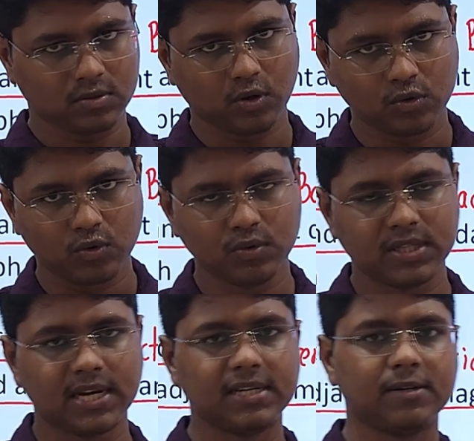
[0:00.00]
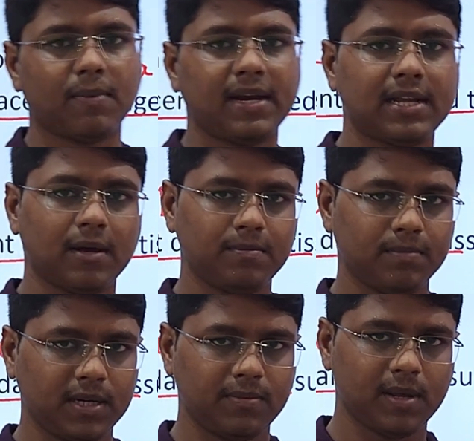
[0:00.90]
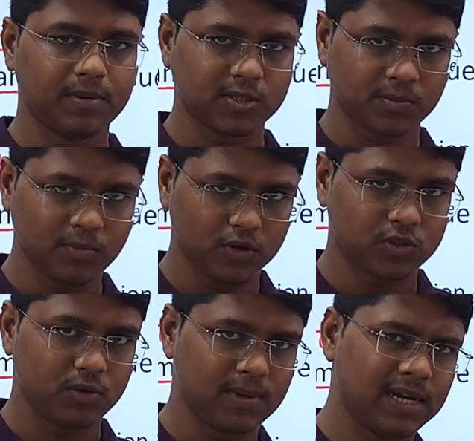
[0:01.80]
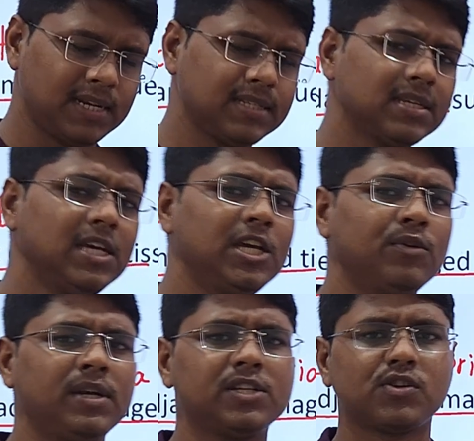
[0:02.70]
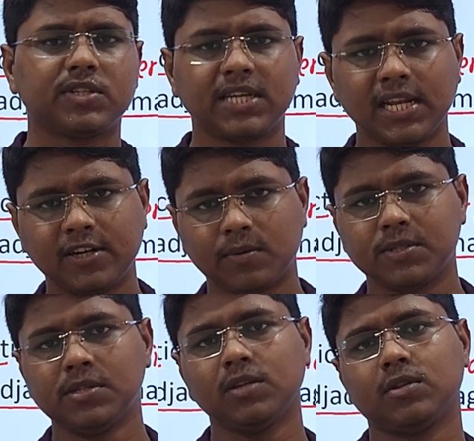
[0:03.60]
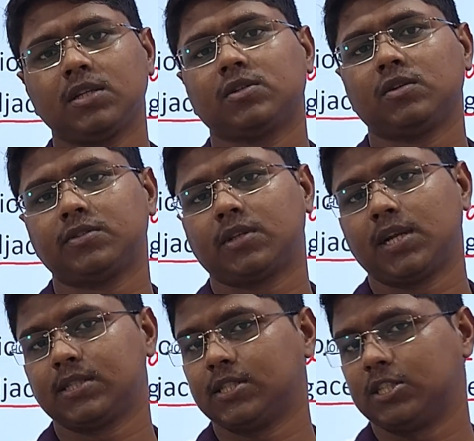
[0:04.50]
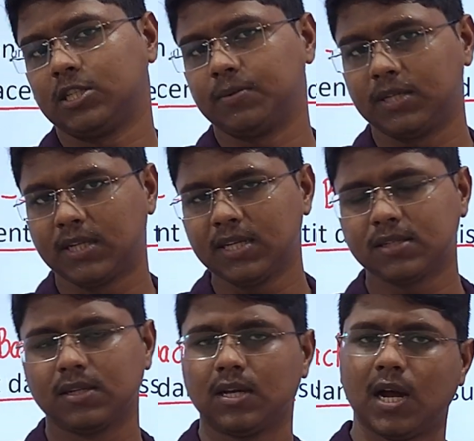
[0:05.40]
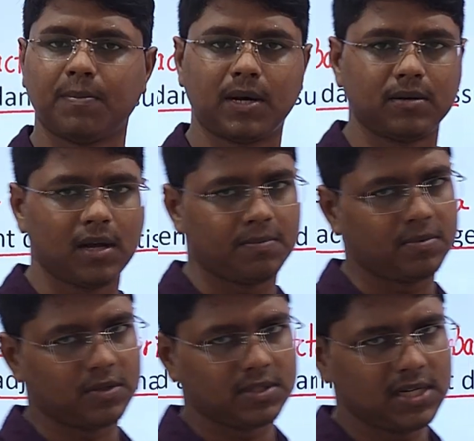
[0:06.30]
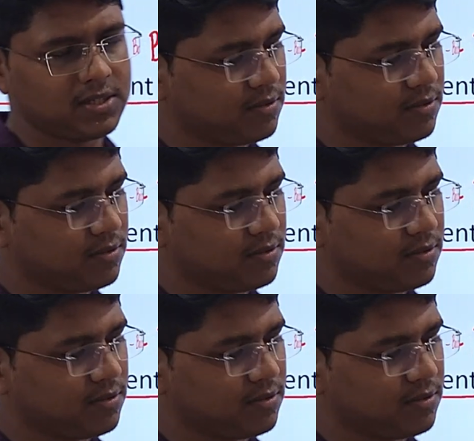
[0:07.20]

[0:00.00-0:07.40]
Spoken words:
conclude that it might be having some osteomyelitis. You need surgical intervention as well as culture and sensitivity test. After that,